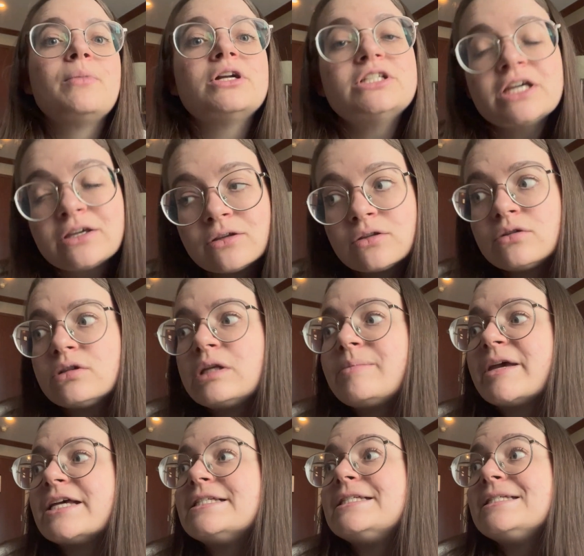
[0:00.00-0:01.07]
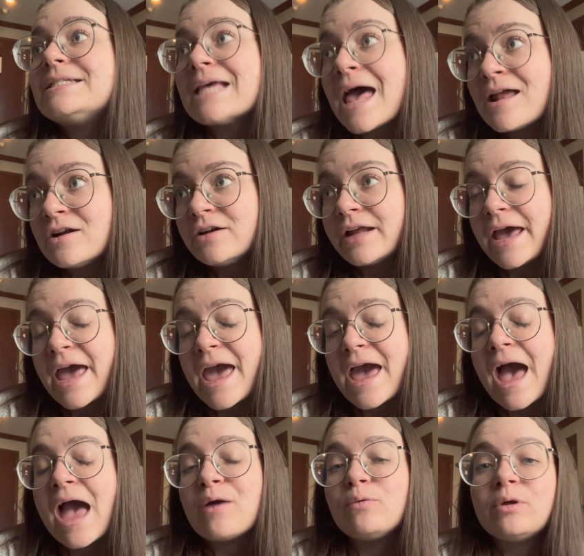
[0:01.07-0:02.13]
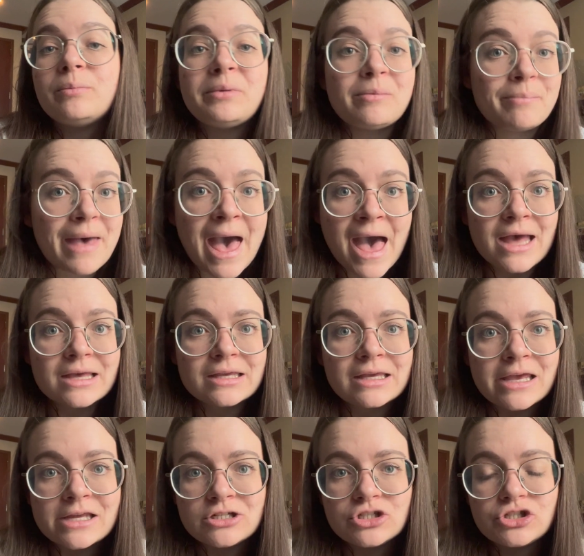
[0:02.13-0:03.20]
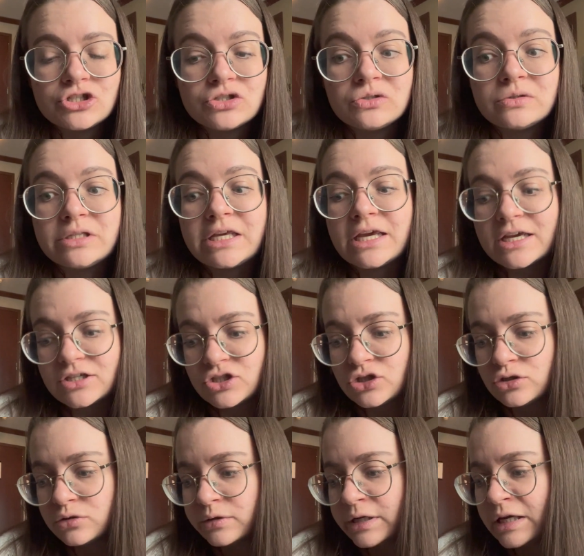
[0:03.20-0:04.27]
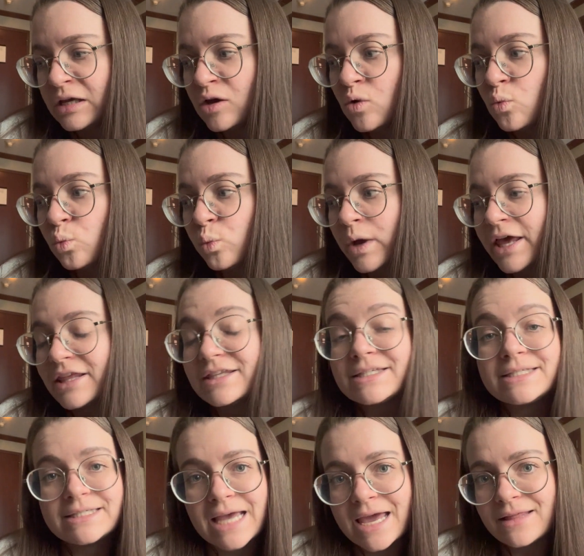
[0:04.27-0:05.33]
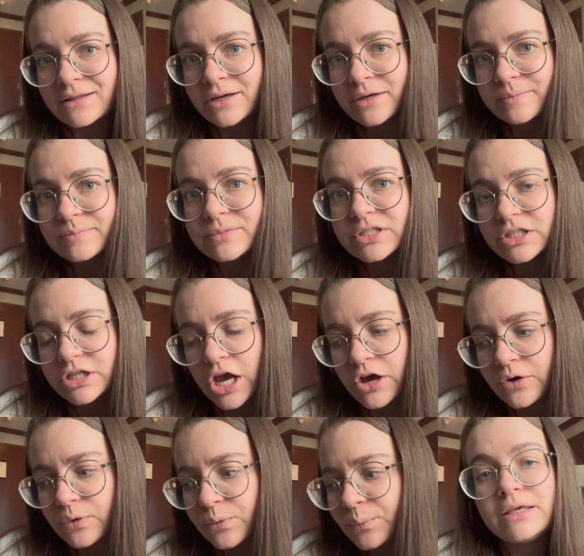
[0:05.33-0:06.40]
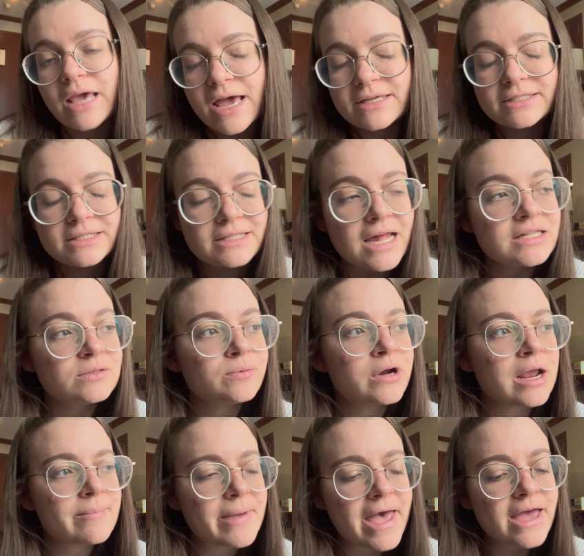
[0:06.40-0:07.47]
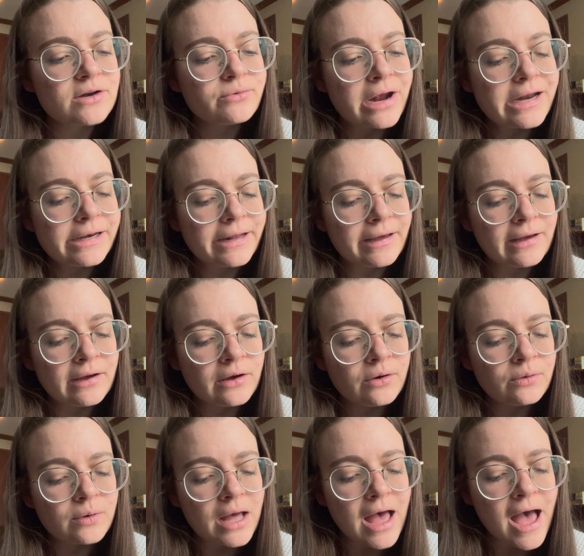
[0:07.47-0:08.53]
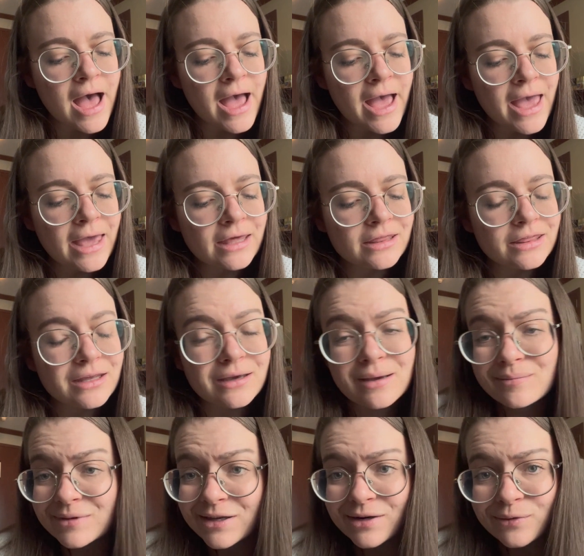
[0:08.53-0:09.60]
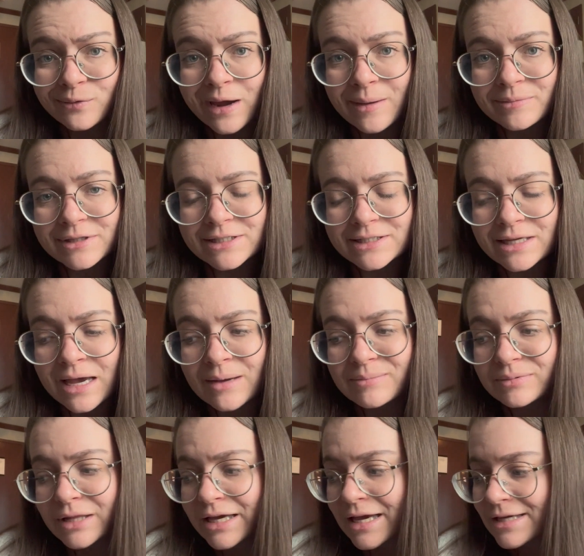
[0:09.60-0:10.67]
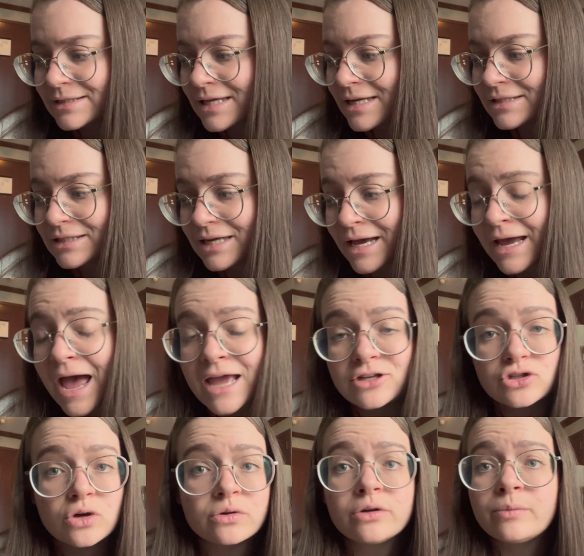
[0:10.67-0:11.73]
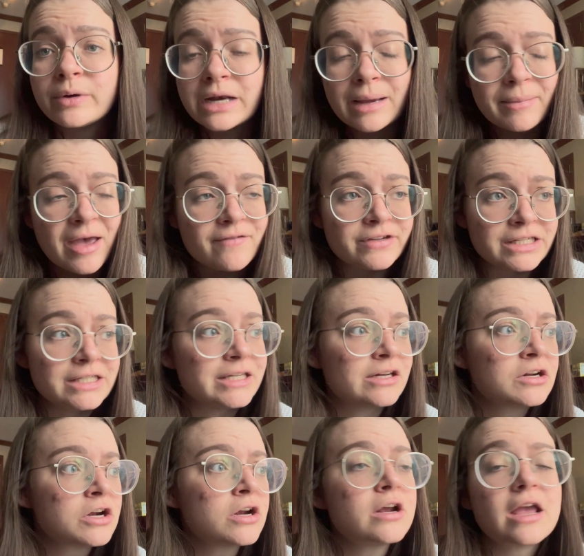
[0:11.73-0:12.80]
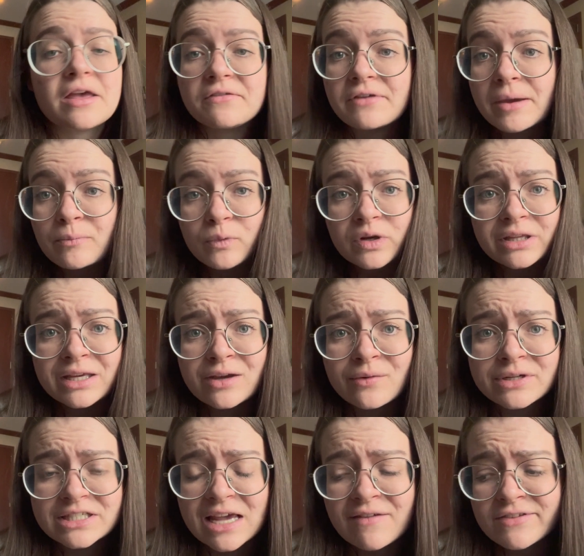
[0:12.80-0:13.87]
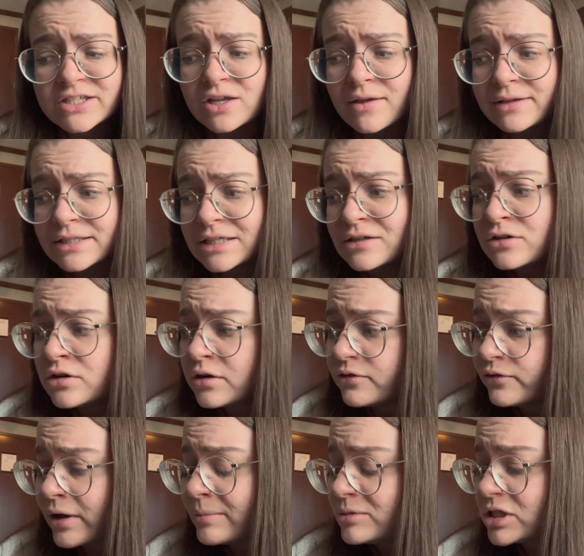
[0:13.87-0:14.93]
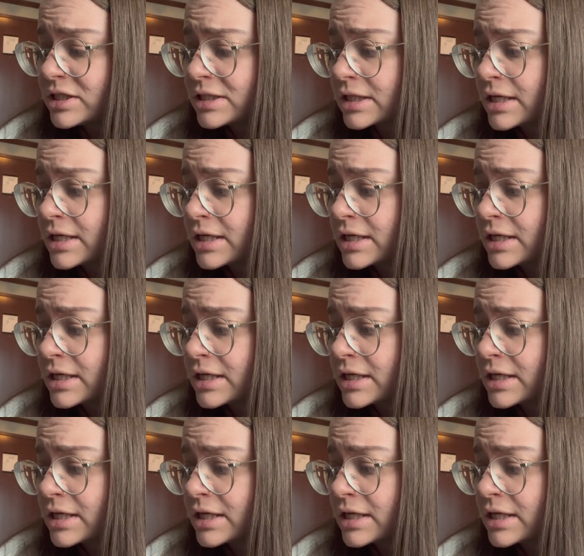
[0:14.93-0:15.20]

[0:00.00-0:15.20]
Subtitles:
Particularly because Saturday I will be back into the history agree with Salem. So yes, that's where I'm at right now. I think I'm gonna wrap this up. Like I said, tonight, I don't know when I'm having dinner, if I'm really going to have a solid dinner or if I'm just